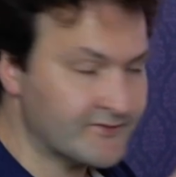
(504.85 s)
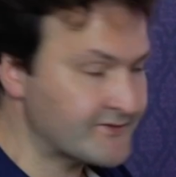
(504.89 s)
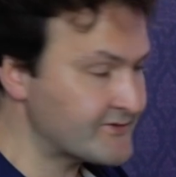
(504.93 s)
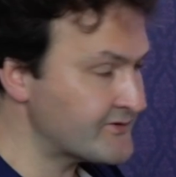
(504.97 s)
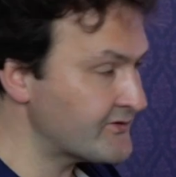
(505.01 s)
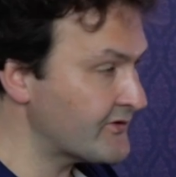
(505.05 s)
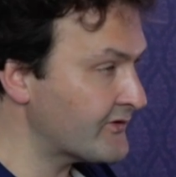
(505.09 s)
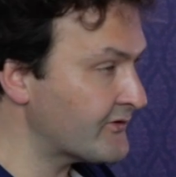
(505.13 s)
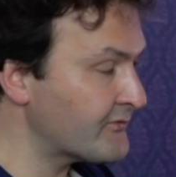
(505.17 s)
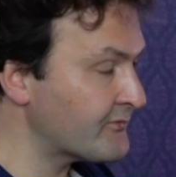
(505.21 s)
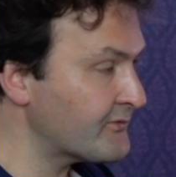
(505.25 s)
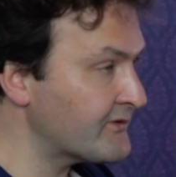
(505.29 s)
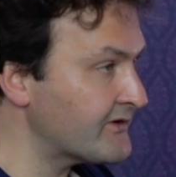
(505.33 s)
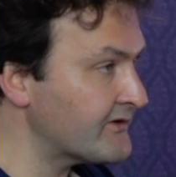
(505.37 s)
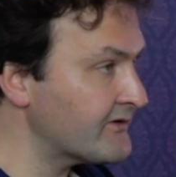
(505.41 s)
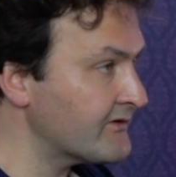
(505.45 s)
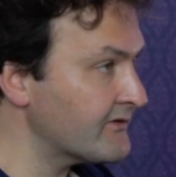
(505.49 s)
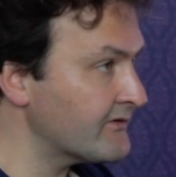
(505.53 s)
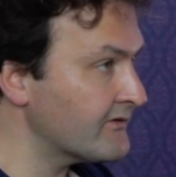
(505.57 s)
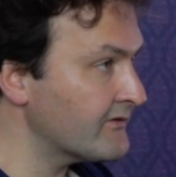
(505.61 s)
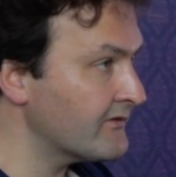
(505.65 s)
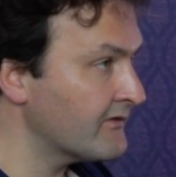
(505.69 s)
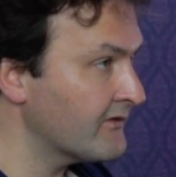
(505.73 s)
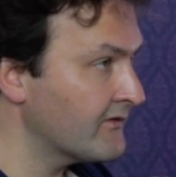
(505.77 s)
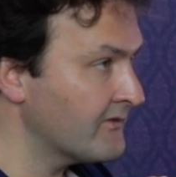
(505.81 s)
It's not
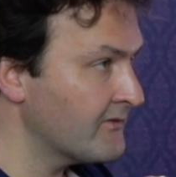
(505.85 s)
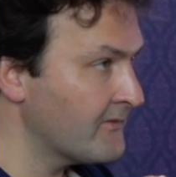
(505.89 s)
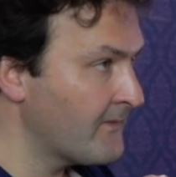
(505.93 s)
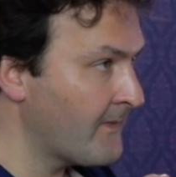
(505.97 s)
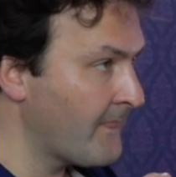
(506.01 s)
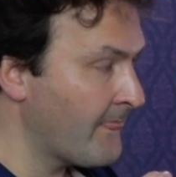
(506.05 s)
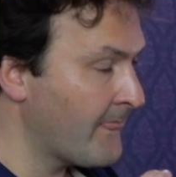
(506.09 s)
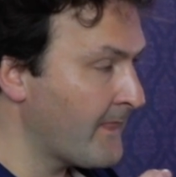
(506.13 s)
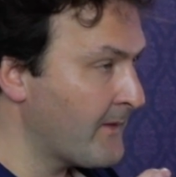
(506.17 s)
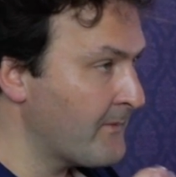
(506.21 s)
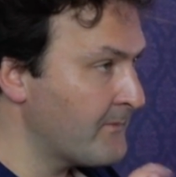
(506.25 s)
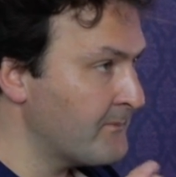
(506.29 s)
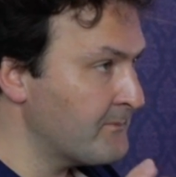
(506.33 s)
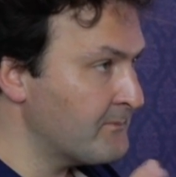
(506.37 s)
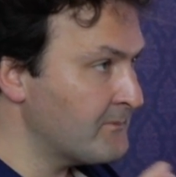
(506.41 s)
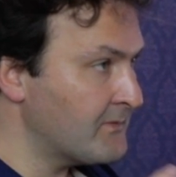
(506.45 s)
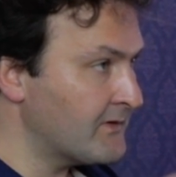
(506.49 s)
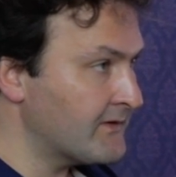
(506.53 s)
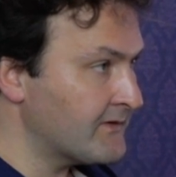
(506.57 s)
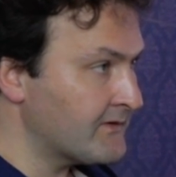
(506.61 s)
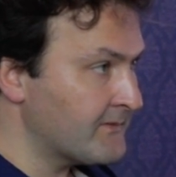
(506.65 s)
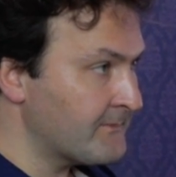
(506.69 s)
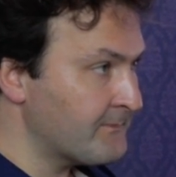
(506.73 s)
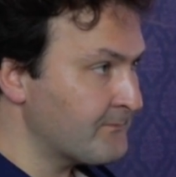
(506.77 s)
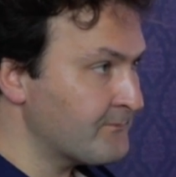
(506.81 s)
written,
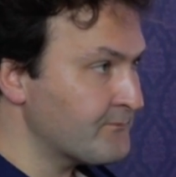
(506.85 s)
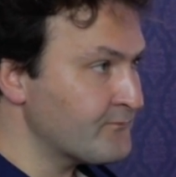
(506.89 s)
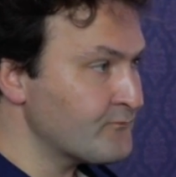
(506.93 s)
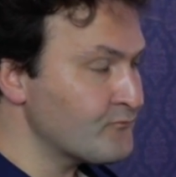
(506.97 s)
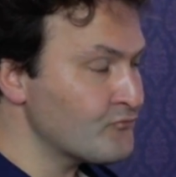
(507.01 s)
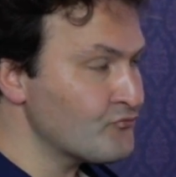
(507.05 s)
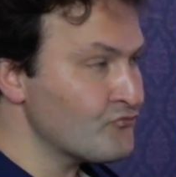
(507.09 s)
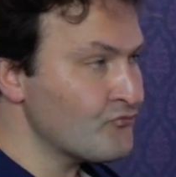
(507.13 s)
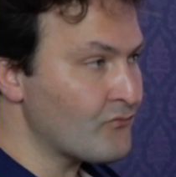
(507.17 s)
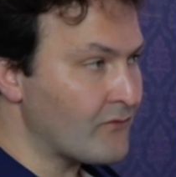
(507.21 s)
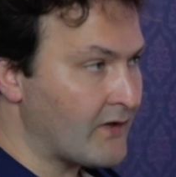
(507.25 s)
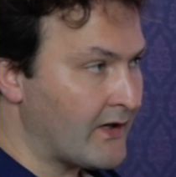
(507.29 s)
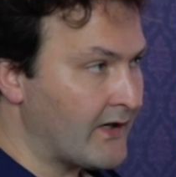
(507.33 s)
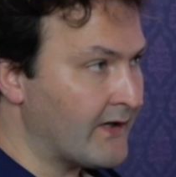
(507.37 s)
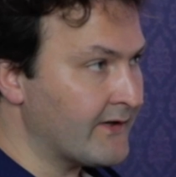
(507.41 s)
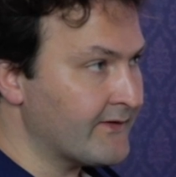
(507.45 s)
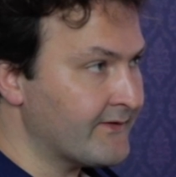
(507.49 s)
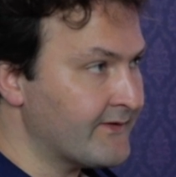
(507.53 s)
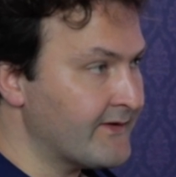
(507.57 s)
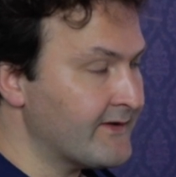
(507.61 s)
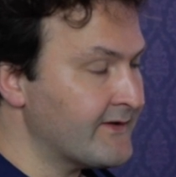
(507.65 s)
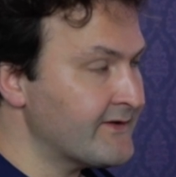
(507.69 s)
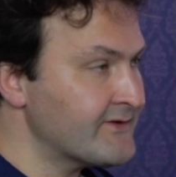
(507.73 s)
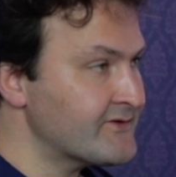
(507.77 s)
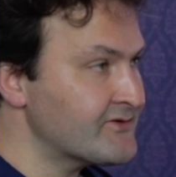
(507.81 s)
but I
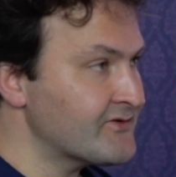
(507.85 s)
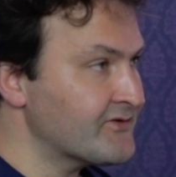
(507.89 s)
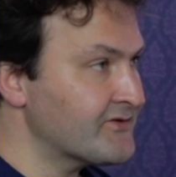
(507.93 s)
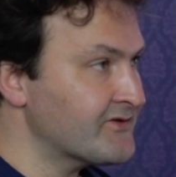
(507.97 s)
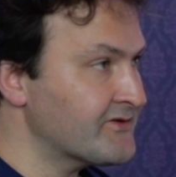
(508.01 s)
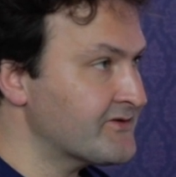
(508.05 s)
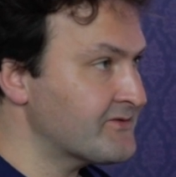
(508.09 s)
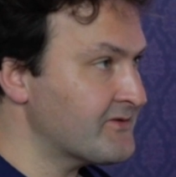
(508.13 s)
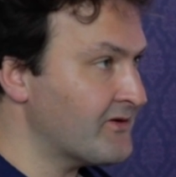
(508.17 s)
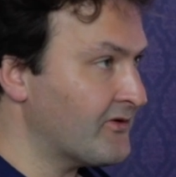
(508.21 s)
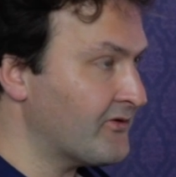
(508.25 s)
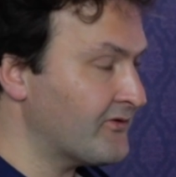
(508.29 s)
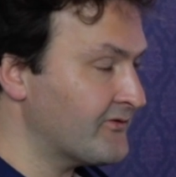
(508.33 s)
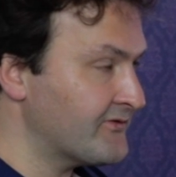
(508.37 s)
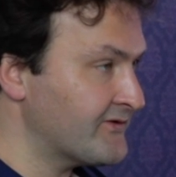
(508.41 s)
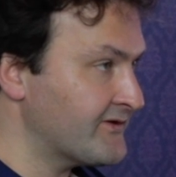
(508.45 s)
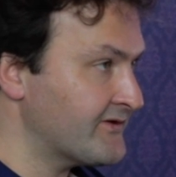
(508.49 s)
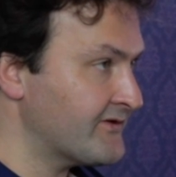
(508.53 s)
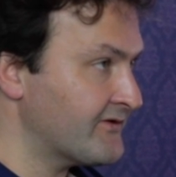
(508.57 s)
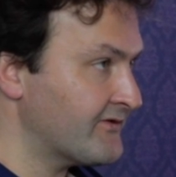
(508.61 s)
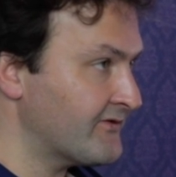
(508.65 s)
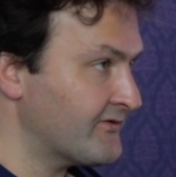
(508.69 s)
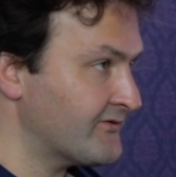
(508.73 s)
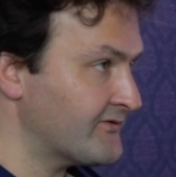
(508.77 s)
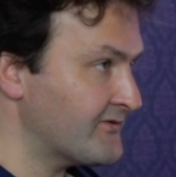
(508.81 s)
think it's on
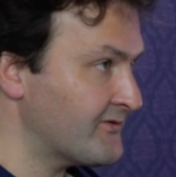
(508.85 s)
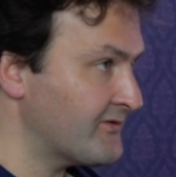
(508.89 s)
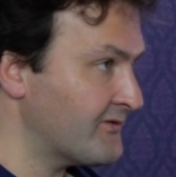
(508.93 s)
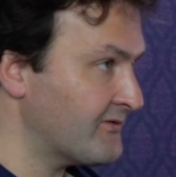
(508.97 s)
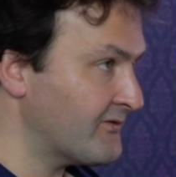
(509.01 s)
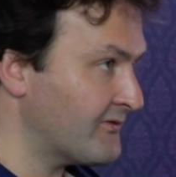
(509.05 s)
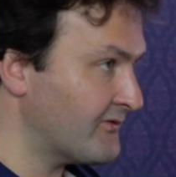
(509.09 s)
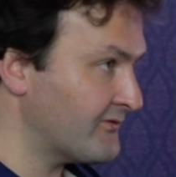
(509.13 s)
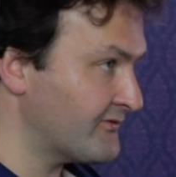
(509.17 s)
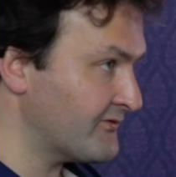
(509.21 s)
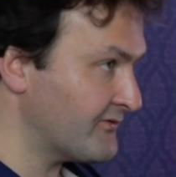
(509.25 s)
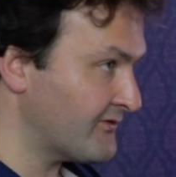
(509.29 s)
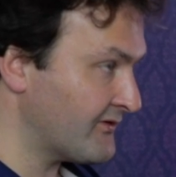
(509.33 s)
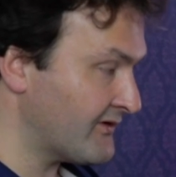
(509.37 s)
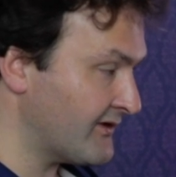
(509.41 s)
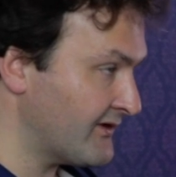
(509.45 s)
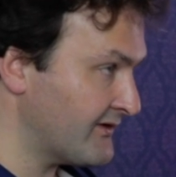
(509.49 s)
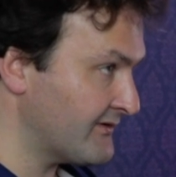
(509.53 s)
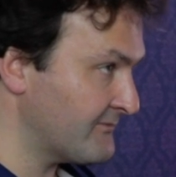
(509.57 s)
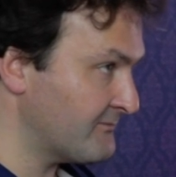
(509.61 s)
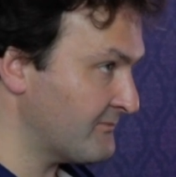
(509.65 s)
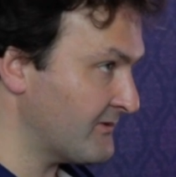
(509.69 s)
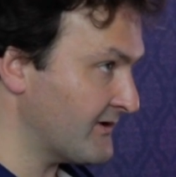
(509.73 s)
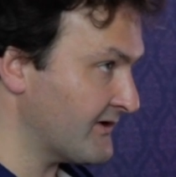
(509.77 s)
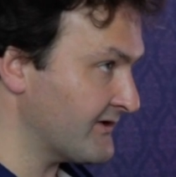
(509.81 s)
the
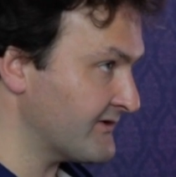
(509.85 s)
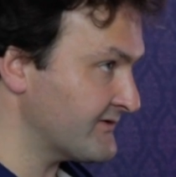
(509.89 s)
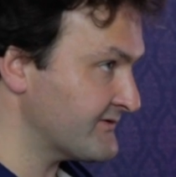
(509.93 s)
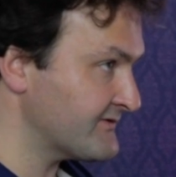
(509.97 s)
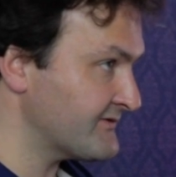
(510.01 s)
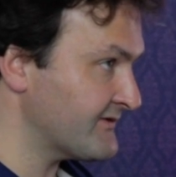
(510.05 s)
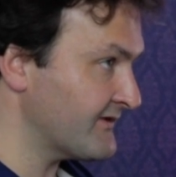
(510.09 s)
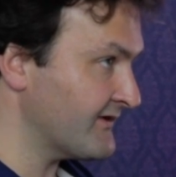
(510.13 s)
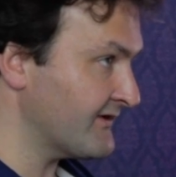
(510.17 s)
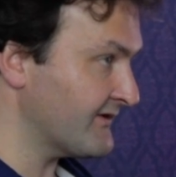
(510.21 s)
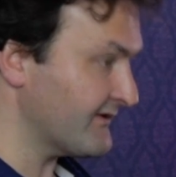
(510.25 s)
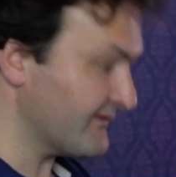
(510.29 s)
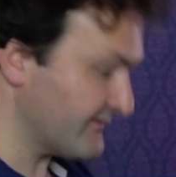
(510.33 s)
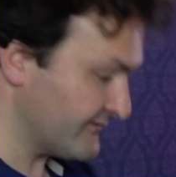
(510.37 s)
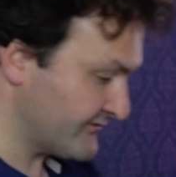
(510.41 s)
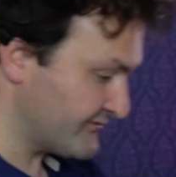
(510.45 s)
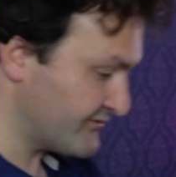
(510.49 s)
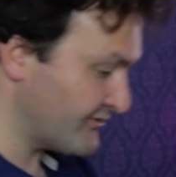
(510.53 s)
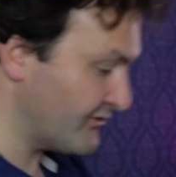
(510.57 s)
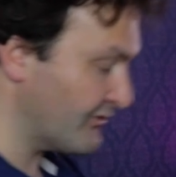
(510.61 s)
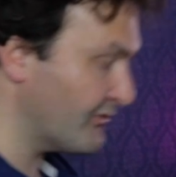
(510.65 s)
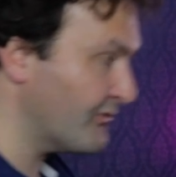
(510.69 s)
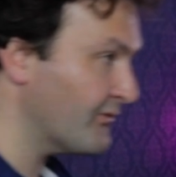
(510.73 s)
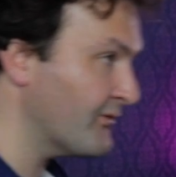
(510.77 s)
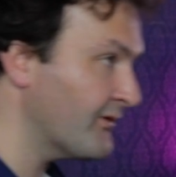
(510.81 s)
right place there.
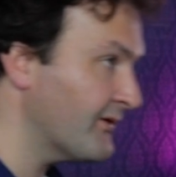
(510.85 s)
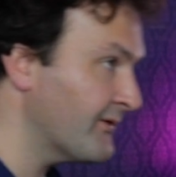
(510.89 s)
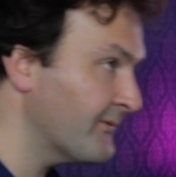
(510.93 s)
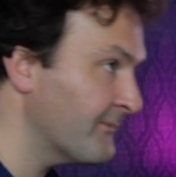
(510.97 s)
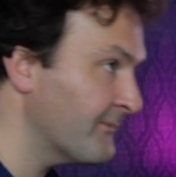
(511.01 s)
So